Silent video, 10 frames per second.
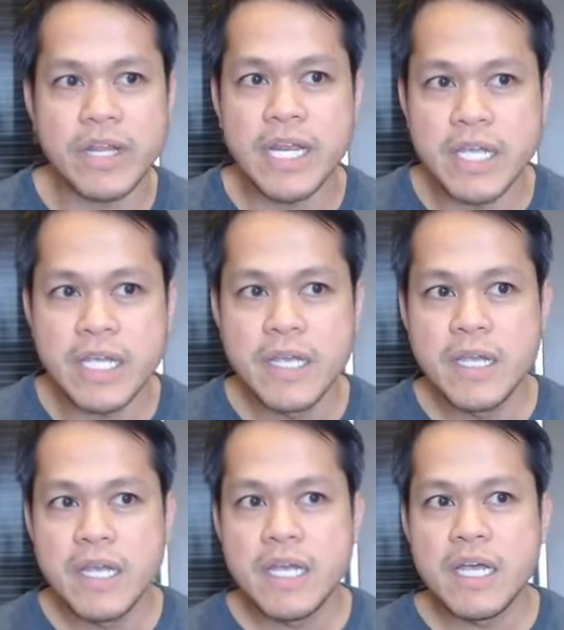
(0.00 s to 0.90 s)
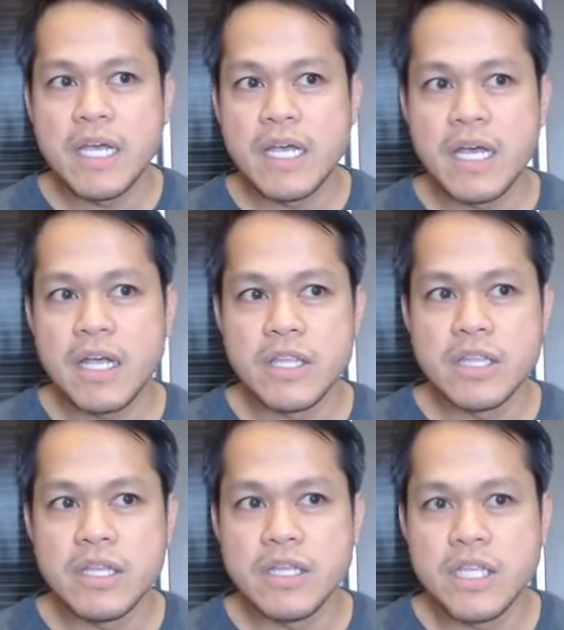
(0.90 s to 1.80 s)
really
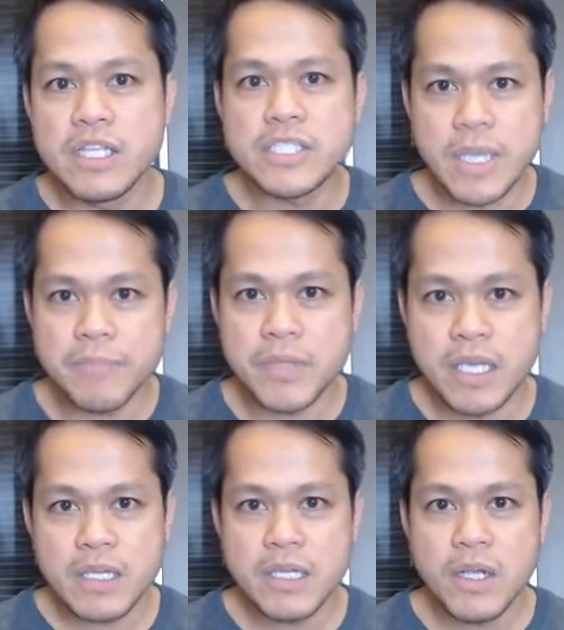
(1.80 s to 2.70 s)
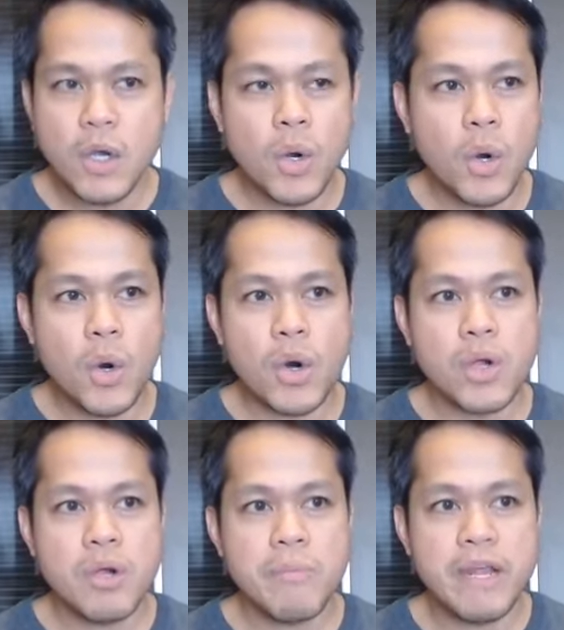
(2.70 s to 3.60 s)
did something,
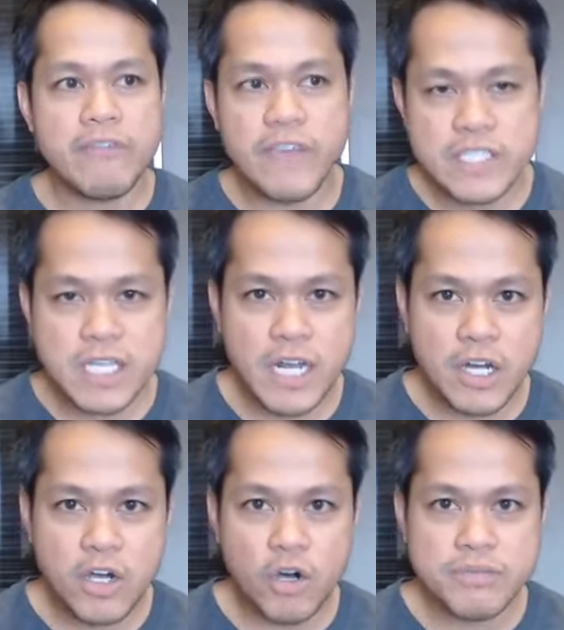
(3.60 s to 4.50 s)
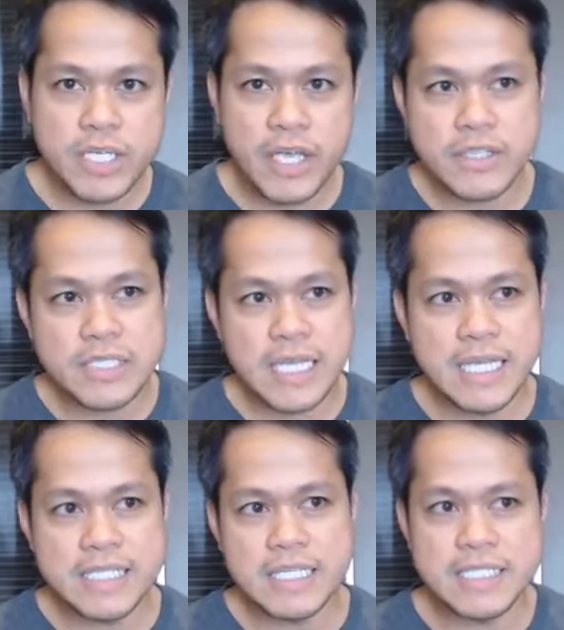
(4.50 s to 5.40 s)
or may na-face ka lang na obstacles
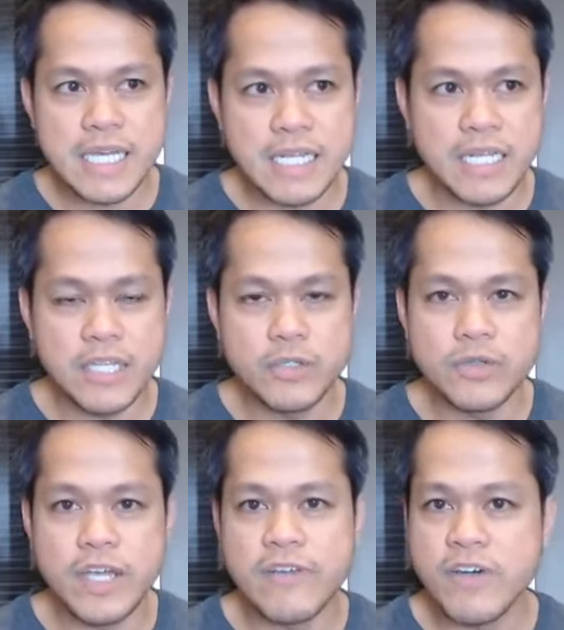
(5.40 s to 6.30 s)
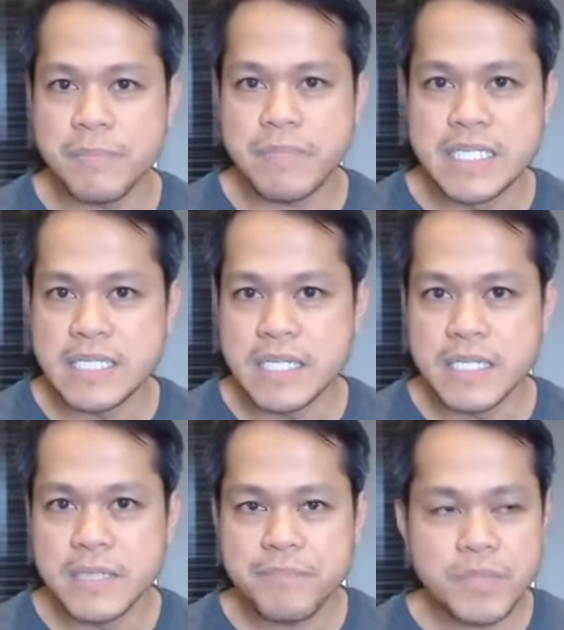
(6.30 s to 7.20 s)
and then suddenly you gave up
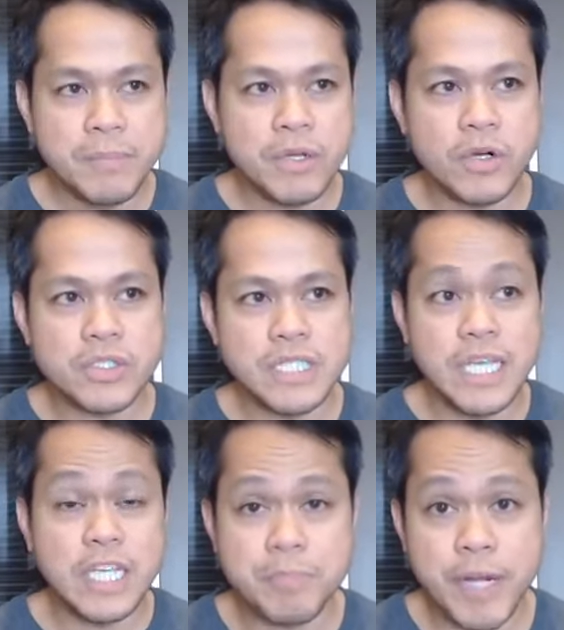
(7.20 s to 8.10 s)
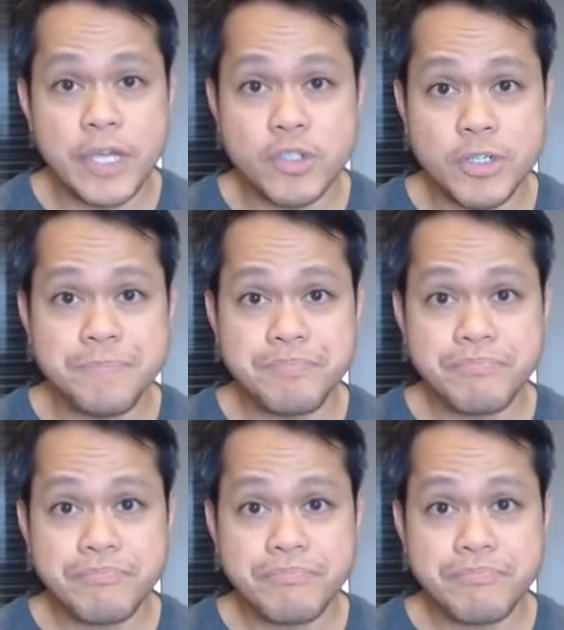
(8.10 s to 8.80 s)
easily because the inspiration